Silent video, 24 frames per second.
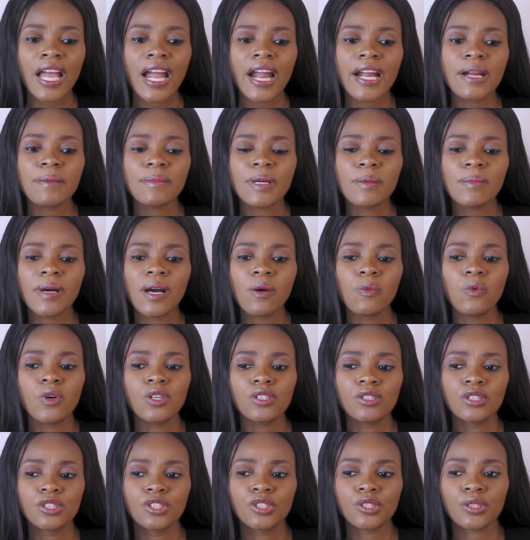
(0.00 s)
I remember
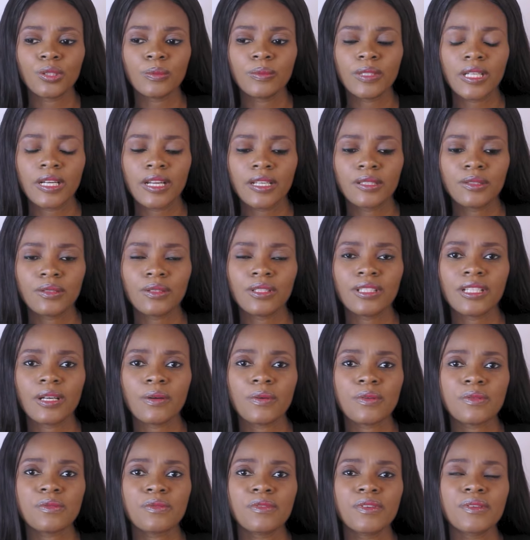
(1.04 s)
one job that I thought I
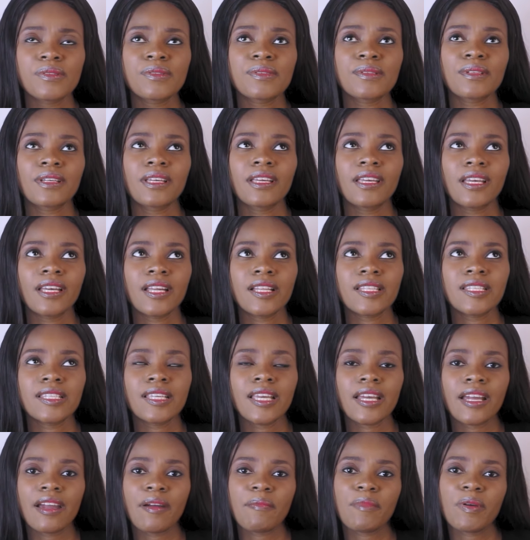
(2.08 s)
was going to get.
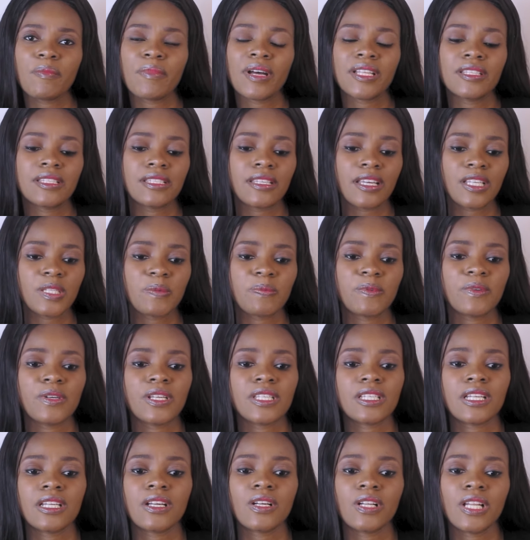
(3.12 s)
Yeah, I remember this
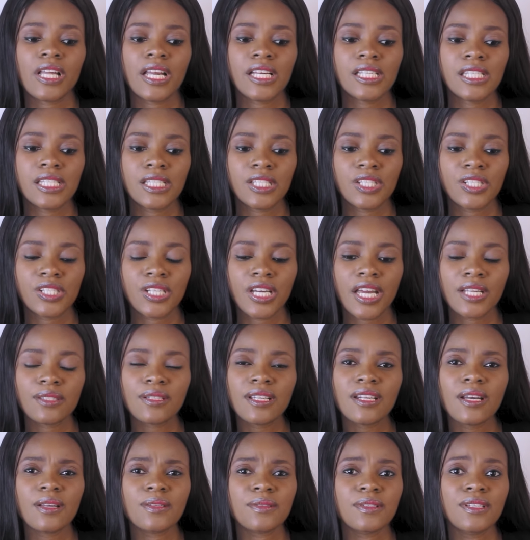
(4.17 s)
experience and I'd like to share. I
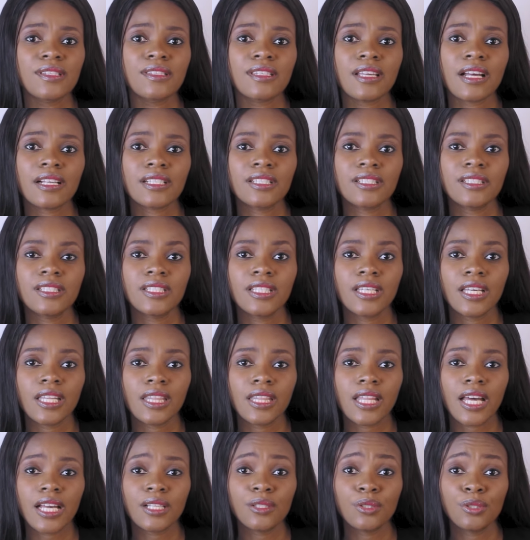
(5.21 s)
thought I was going to actually
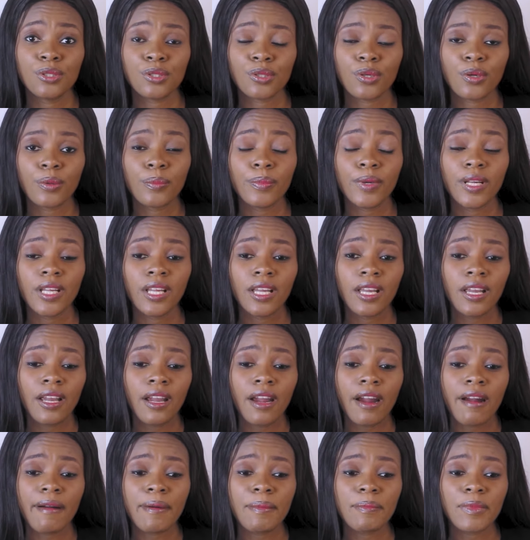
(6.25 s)
get that job.
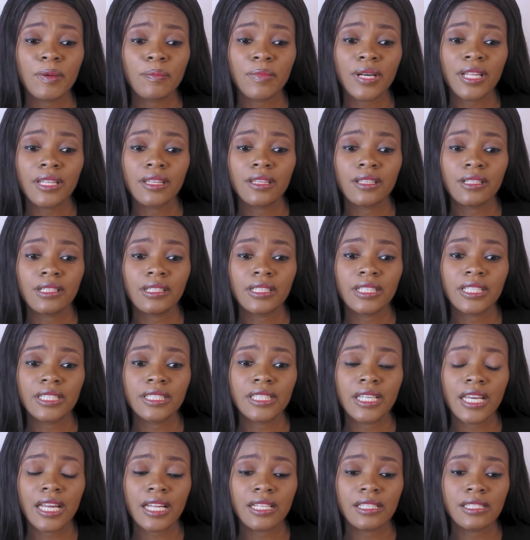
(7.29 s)
I remember the
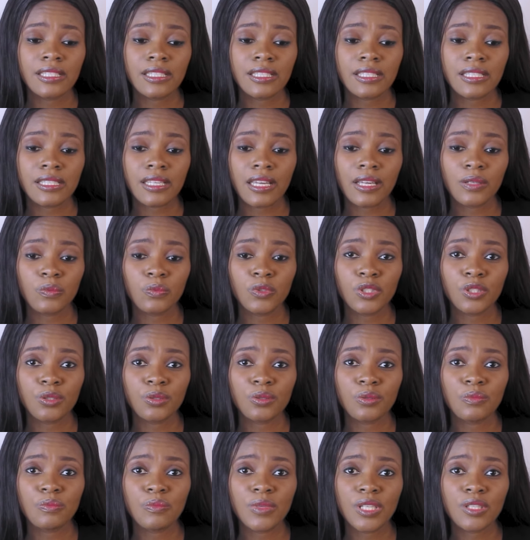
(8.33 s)
lady had said we
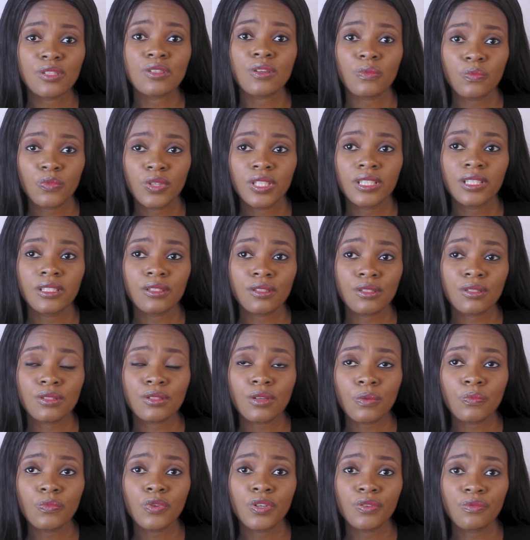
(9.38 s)
should meet.
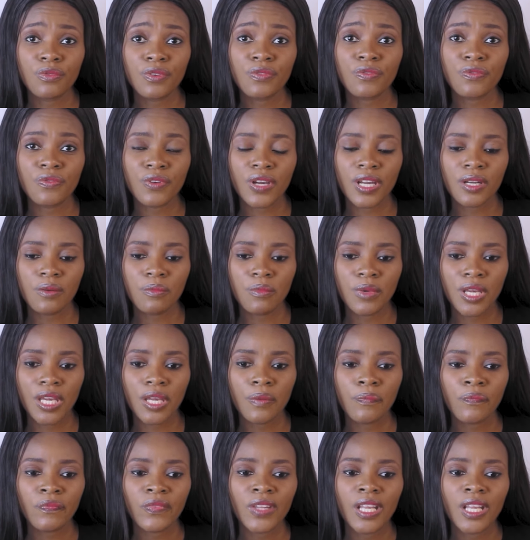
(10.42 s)
Someone referred
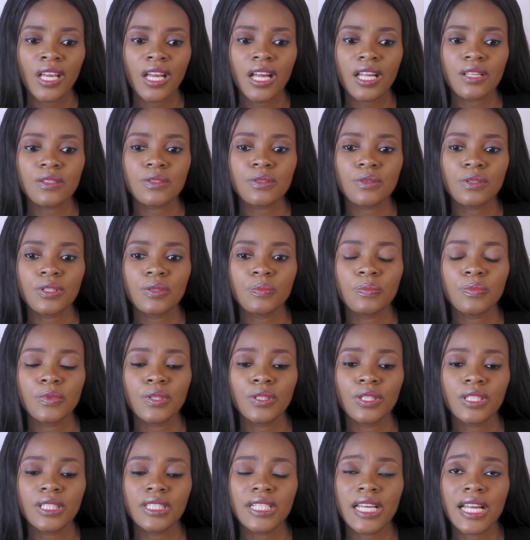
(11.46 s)
me. And so
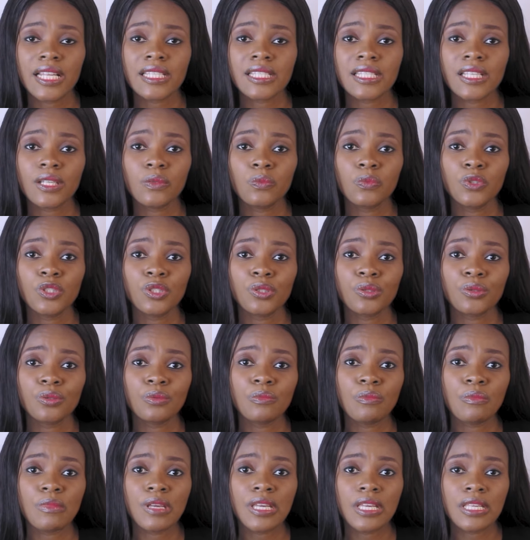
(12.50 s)
the lady had said we should
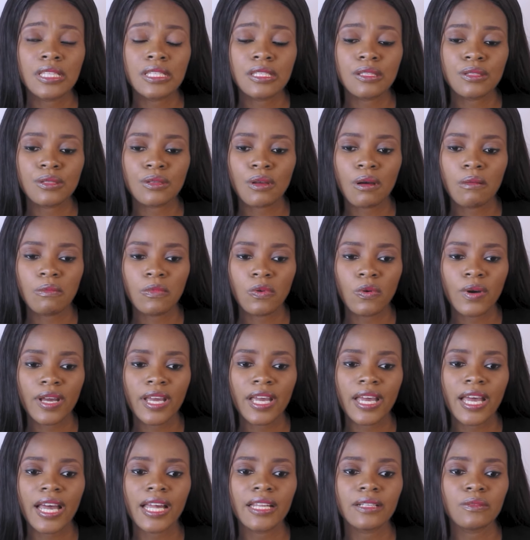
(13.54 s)
meet
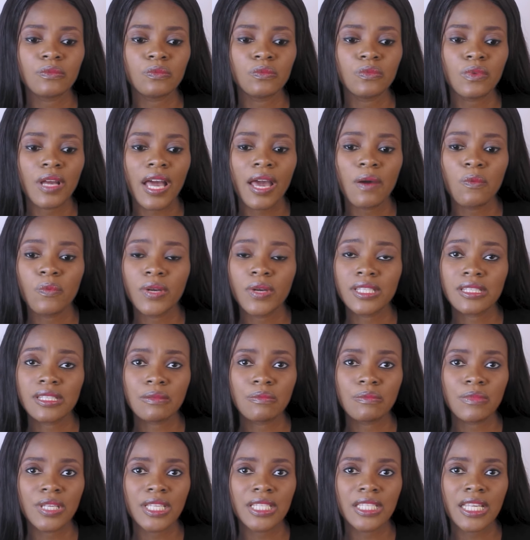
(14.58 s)
somewhere. And I went
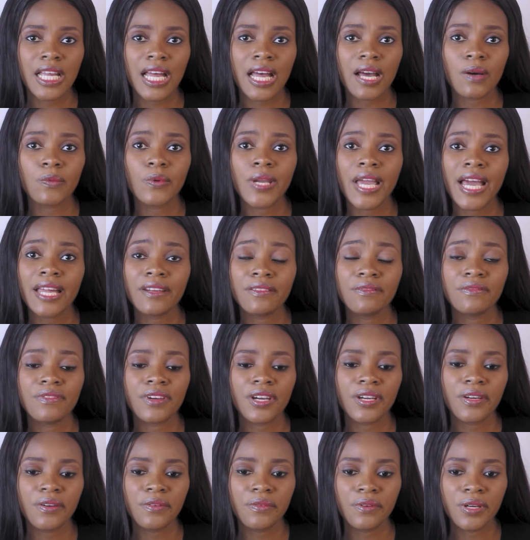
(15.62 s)
to meet her and we had a
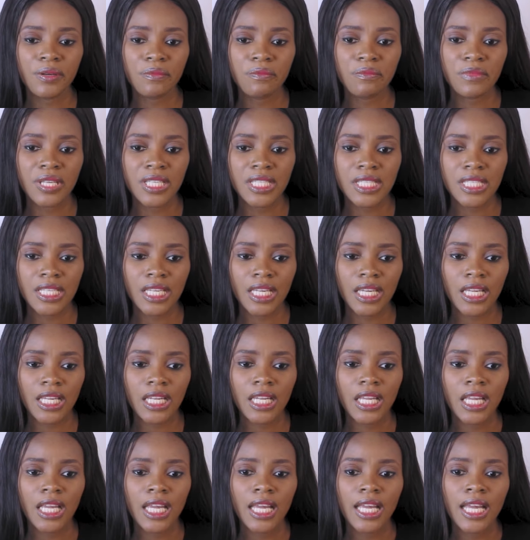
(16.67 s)
very great meeting.
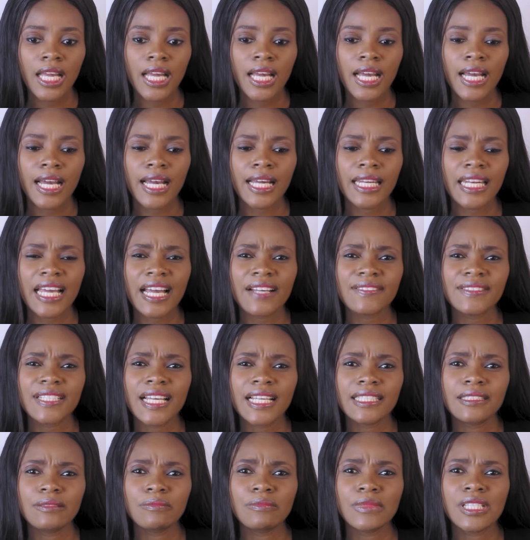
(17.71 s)
And
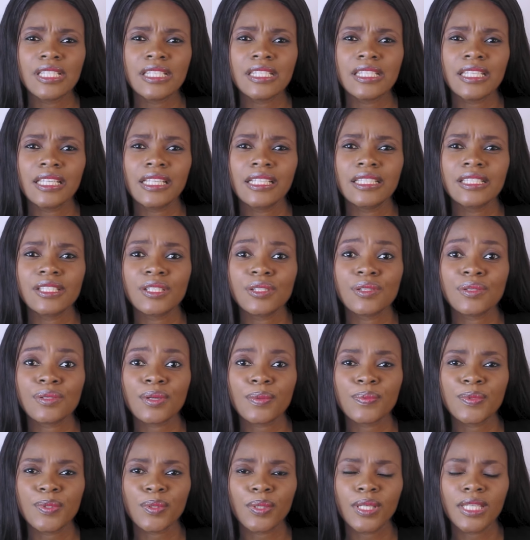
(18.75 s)
after the meeting, she
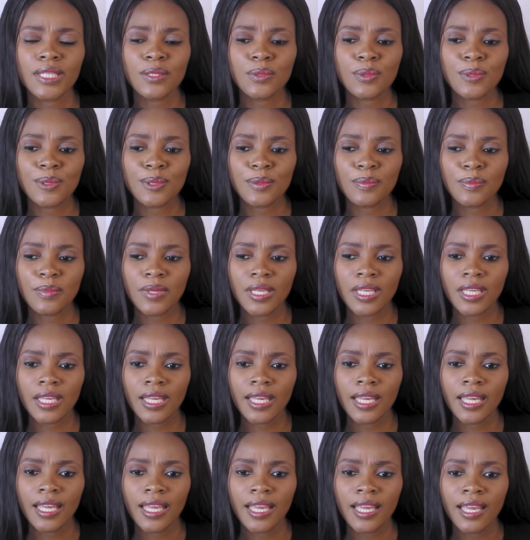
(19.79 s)
stopped talking to
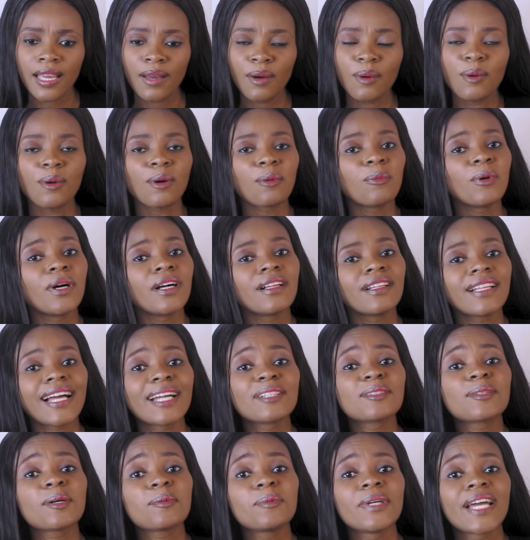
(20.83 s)
me. Oh, well, I
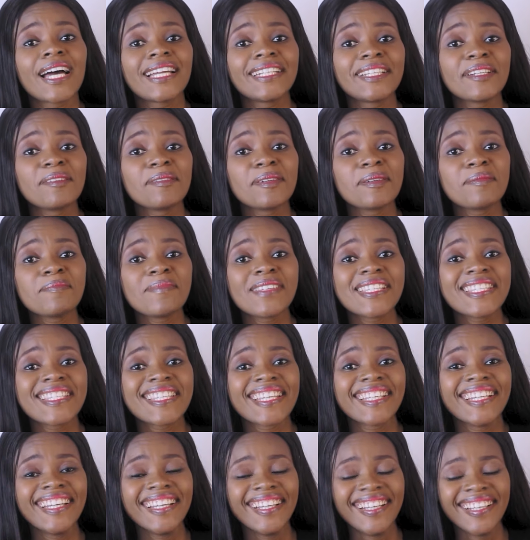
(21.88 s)
thought we had a great
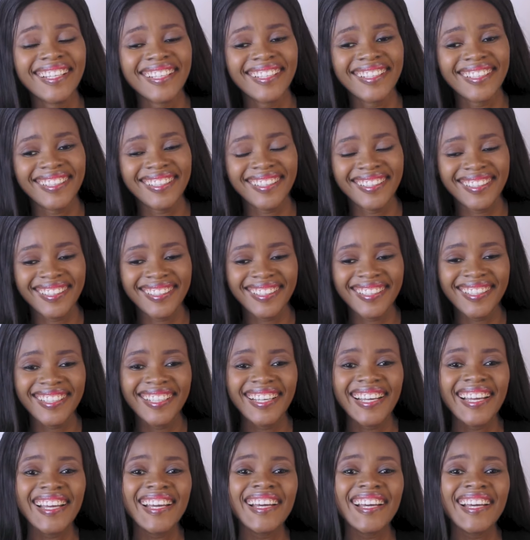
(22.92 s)
meeting.